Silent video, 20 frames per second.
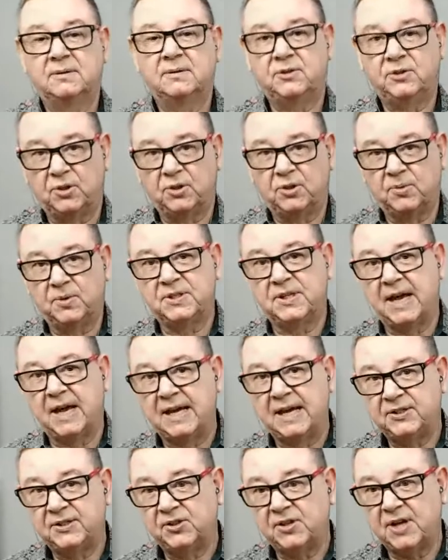do as I
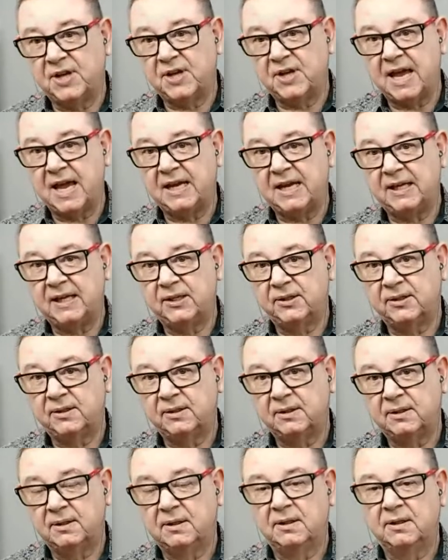say,
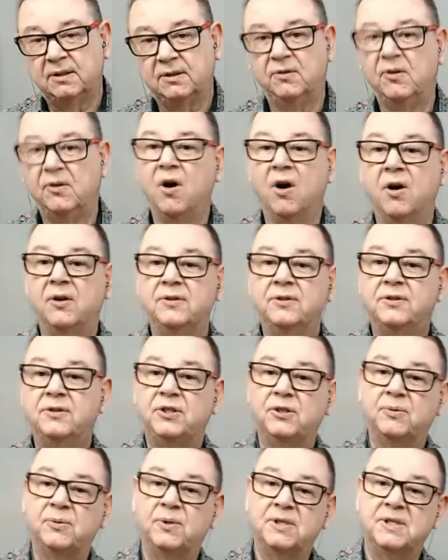not
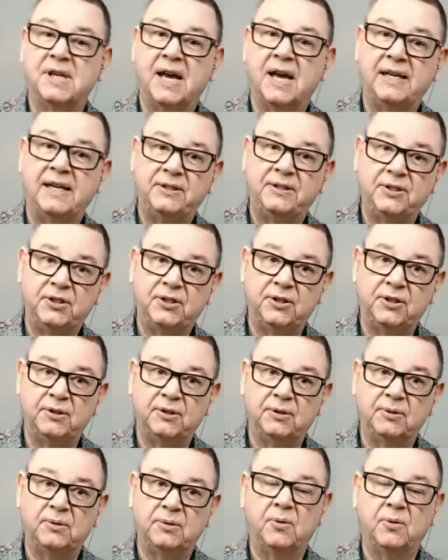do as I
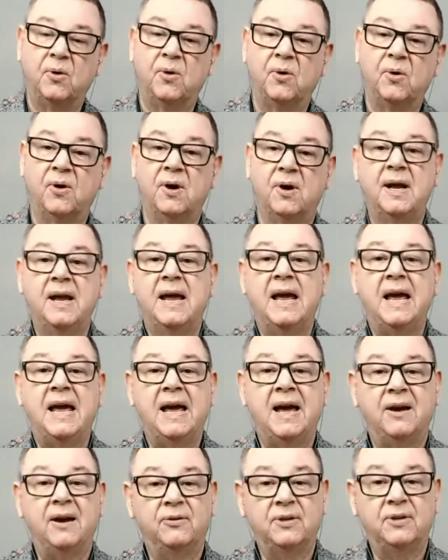do, or
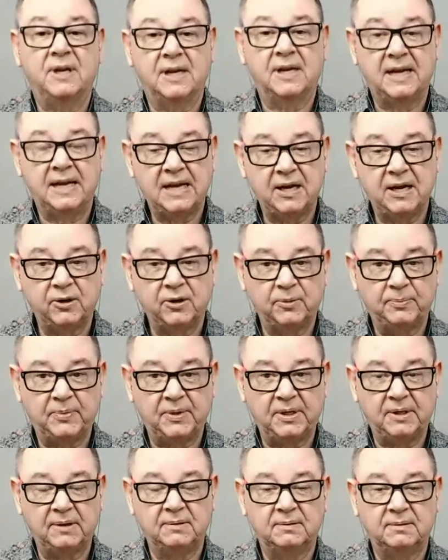how can I help
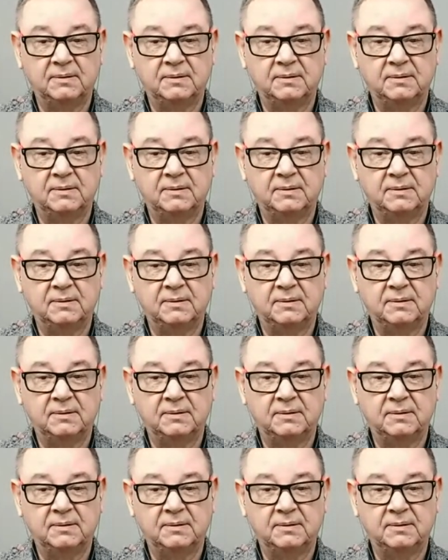you?